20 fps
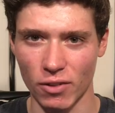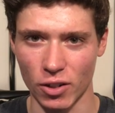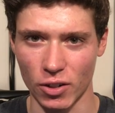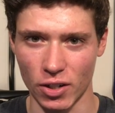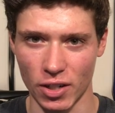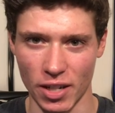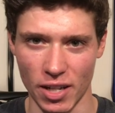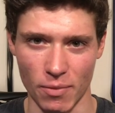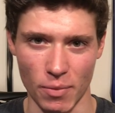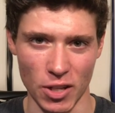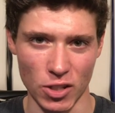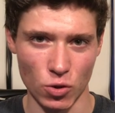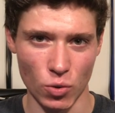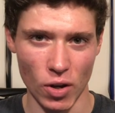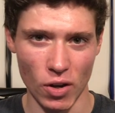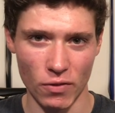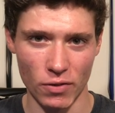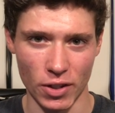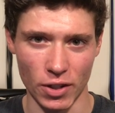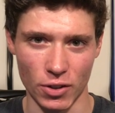learned in my
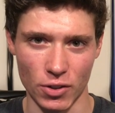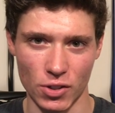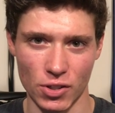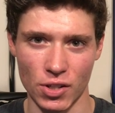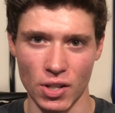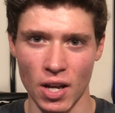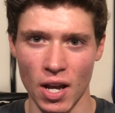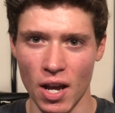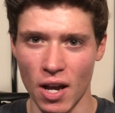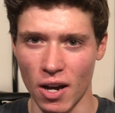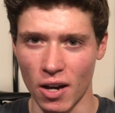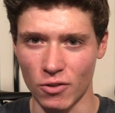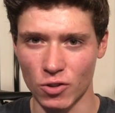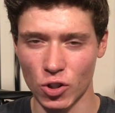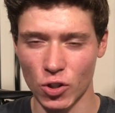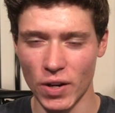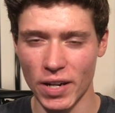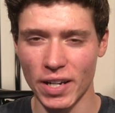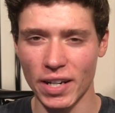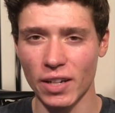twelve years of
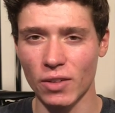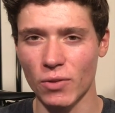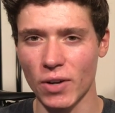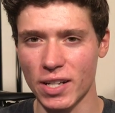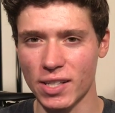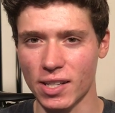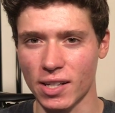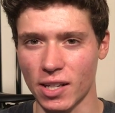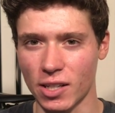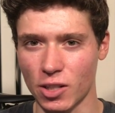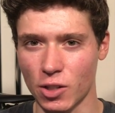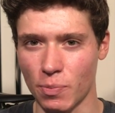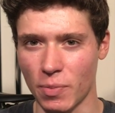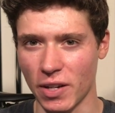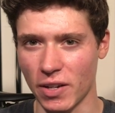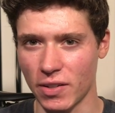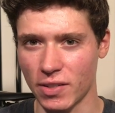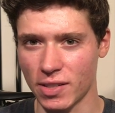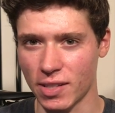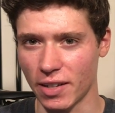training and racing
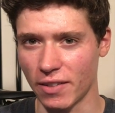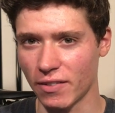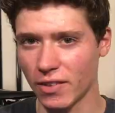experience that